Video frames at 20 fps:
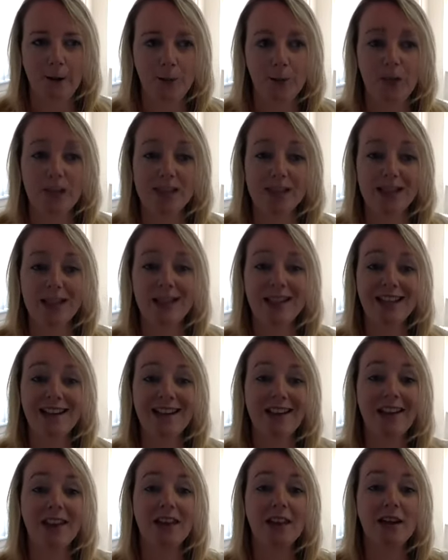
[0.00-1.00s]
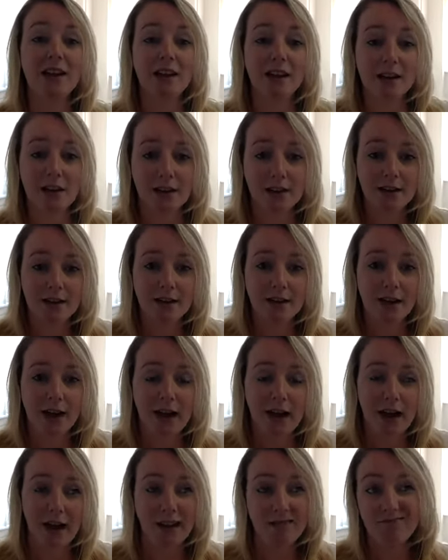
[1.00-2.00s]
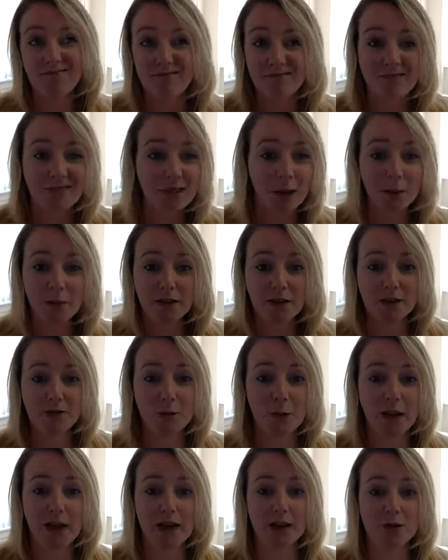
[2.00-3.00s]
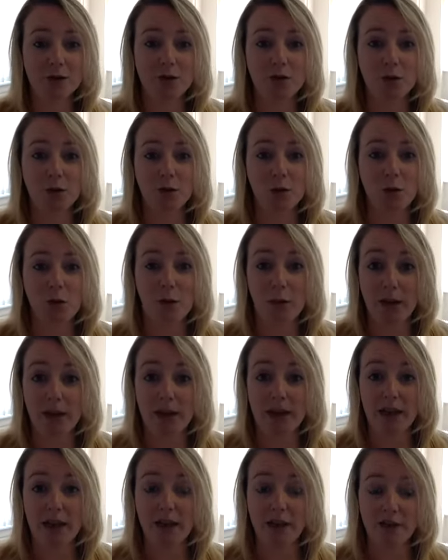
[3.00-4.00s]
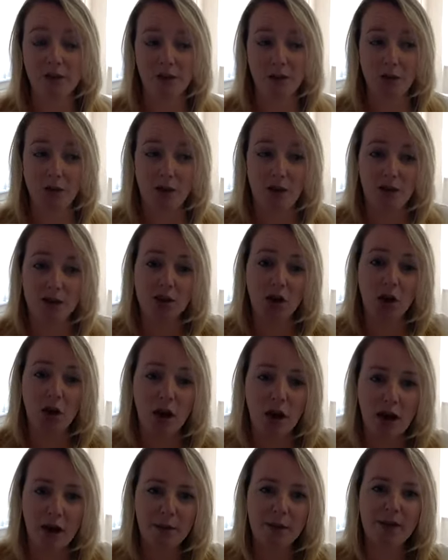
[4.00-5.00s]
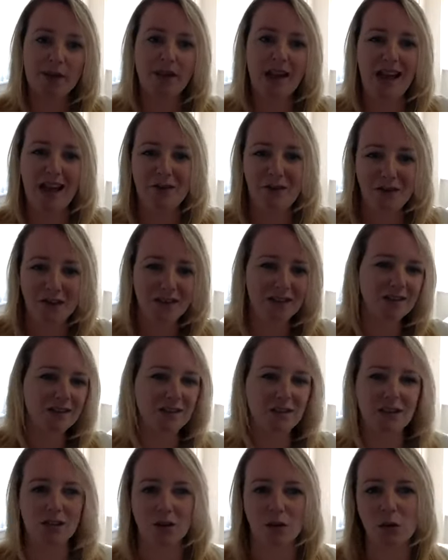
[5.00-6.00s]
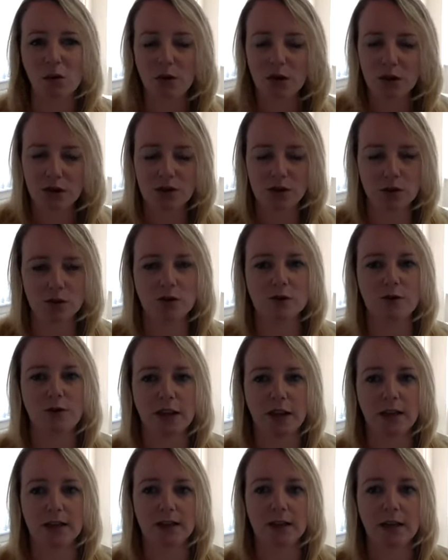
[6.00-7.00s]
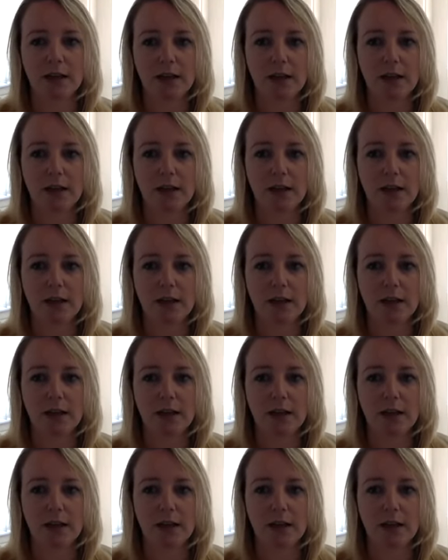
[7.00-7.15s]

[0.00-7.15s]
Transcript: It's another couple of £100 for a bailiff, you know, and the time and effort and, you know, all of those sorts of things.